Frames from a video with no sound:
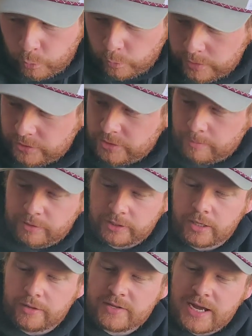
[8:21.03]
With something
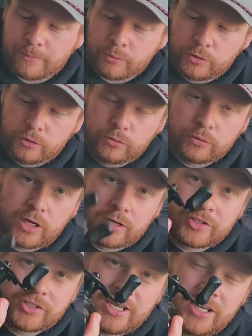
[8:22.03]
like the Abu
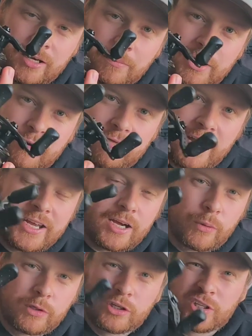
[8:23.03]
Garcia BF8,
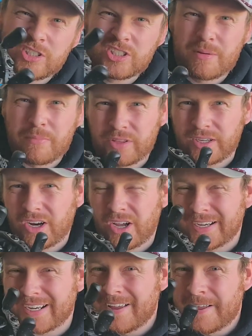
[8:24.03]
I would look at something
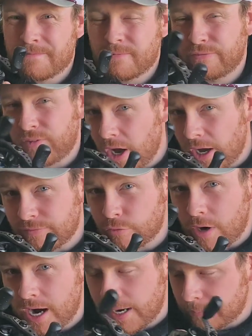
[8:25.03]
like 5
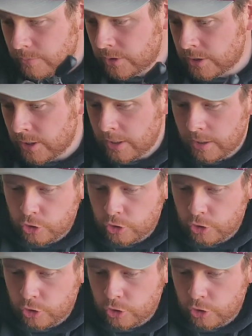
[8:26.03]
grams,